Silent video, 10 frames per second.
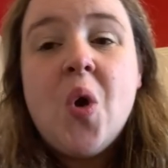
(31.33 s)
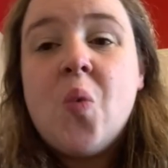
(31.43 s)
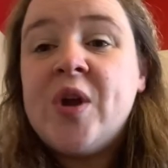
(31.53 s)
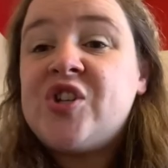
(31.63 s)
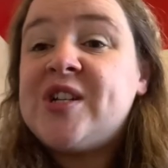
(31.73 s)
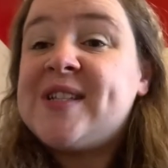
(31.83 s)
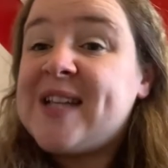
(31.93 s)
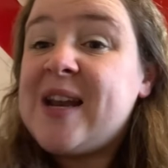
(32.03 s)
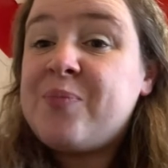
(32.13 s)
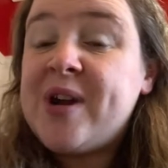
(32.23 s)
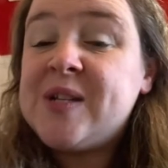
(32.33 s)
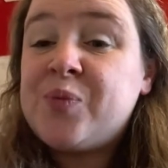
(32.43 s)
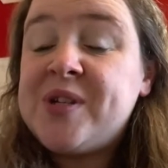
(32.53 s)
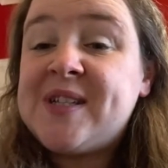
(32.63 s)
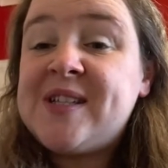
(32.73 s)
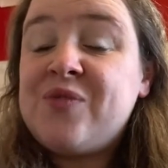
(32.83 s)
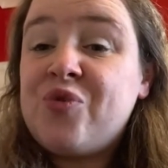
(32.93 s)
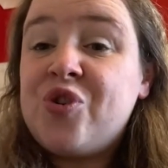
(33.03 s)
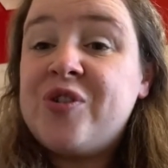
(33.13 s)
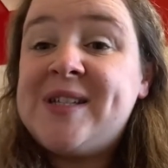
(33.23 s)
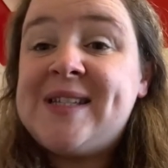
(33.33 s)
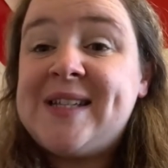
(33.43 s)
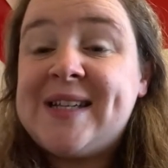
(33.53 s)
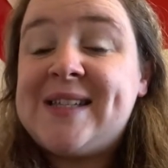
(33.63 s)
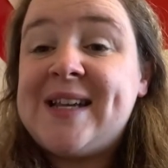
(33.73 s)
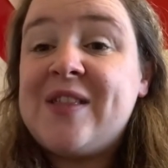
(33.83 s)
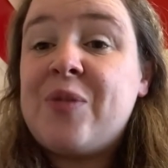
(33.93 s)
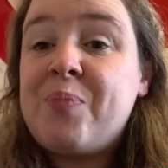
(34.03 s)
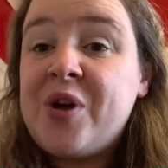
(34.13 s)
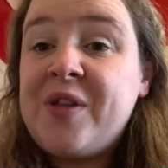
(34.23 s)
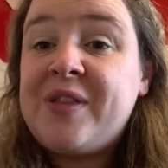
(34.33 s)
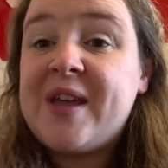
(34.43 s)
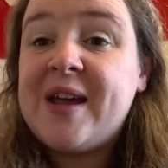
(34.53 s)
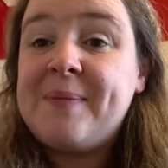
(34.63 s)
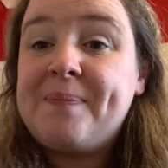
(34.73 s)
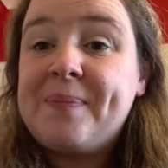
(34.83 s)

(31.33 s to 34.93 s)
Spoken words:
which celebrates Princess Aurora's 16th birthday.